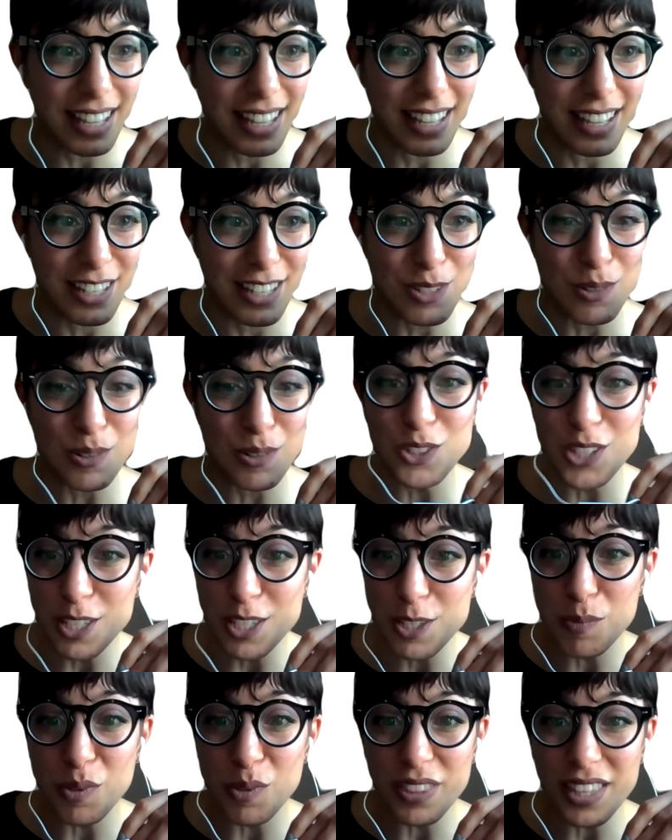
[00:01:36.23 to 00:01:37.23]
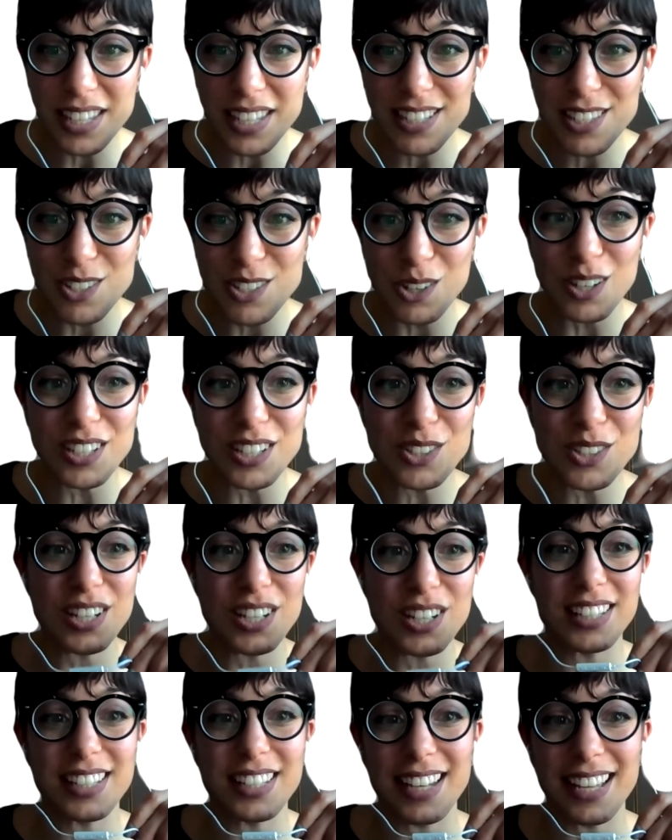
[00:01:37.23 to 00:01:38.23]
So ingestible things are
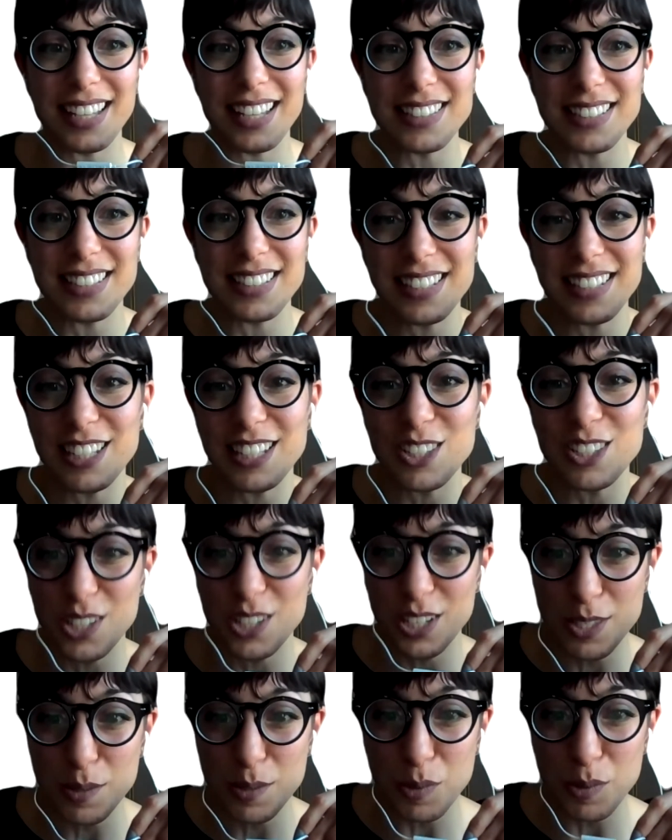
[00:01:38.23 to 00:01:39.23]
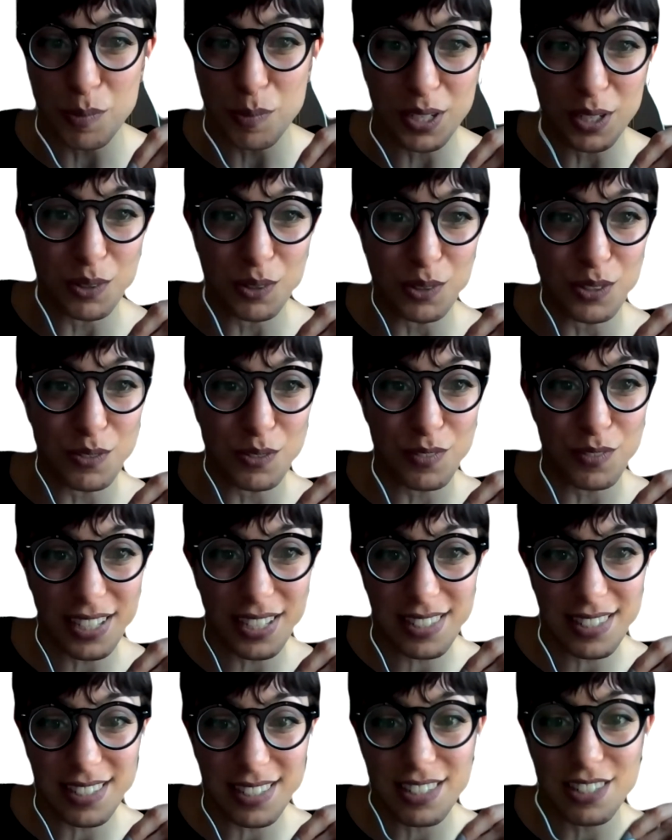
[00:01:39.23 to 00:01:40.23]
internet-connected ingestible medical
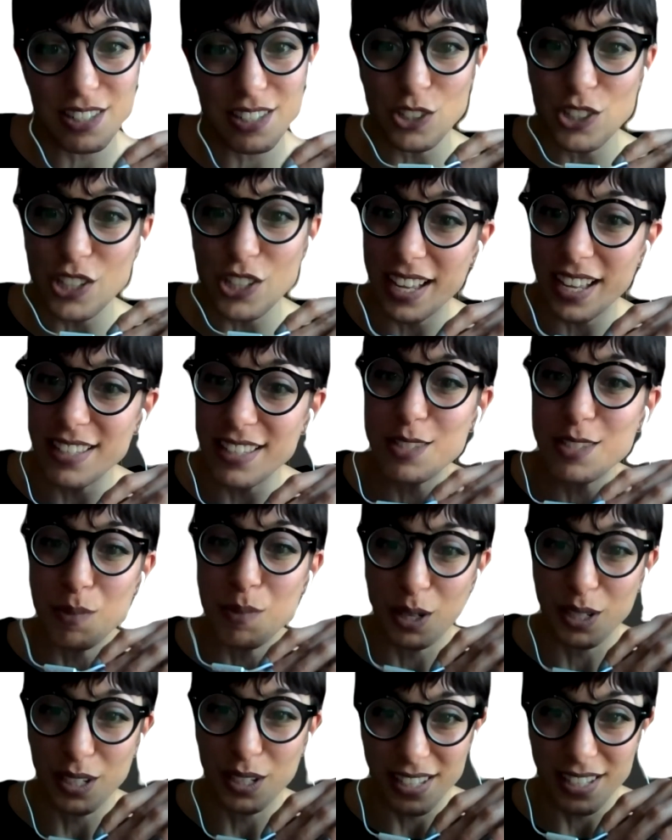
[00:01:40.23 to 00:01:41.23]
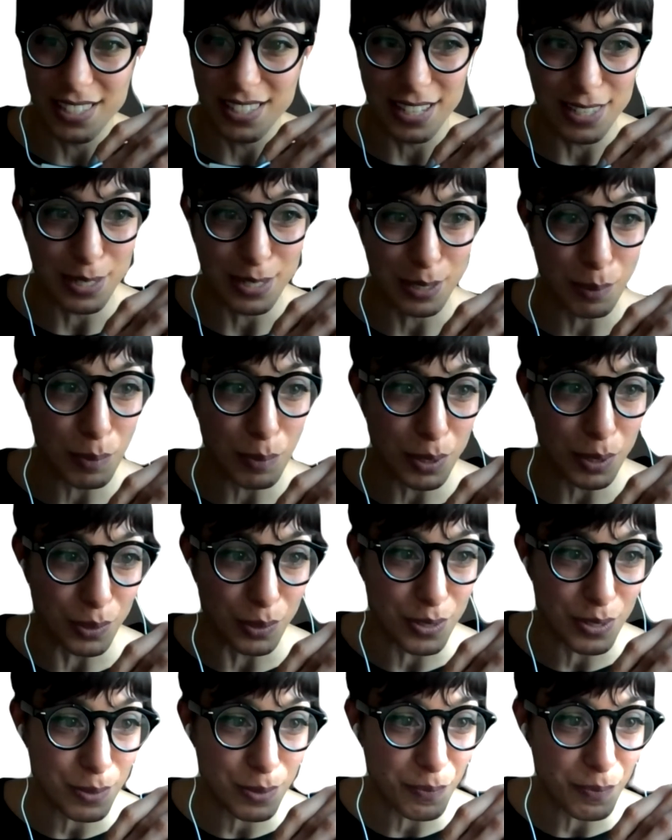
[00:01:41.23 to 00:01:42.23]
devices such as smart gut sensing
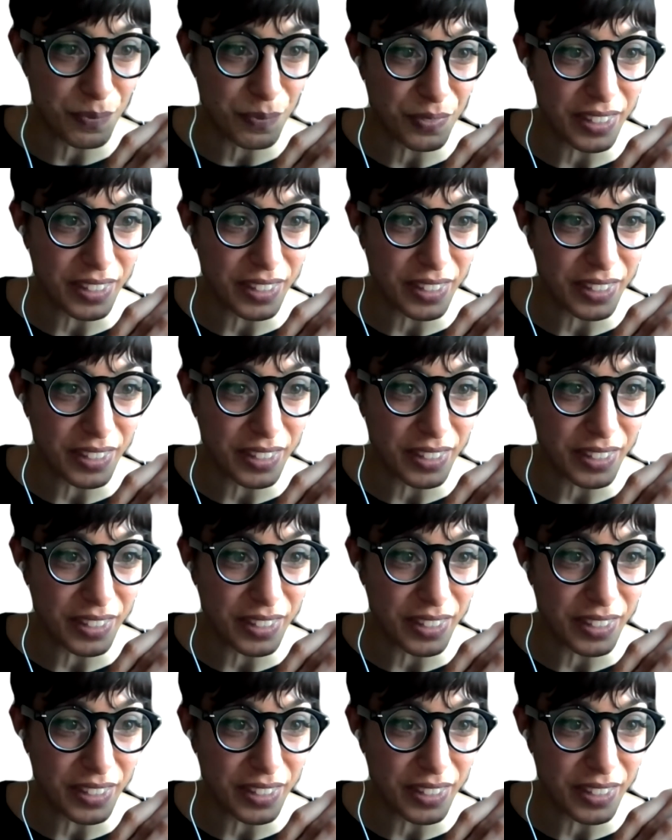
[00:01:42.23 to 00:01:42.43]
pills.